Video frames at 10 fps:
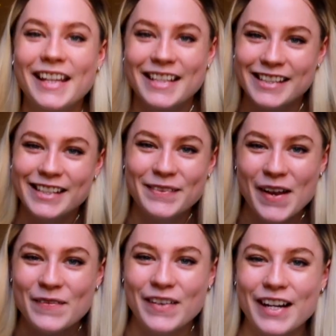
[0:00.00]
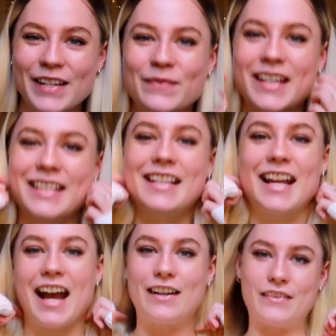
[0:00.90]
This is my very
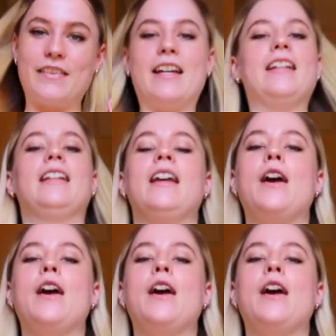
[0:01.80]
basic outfit.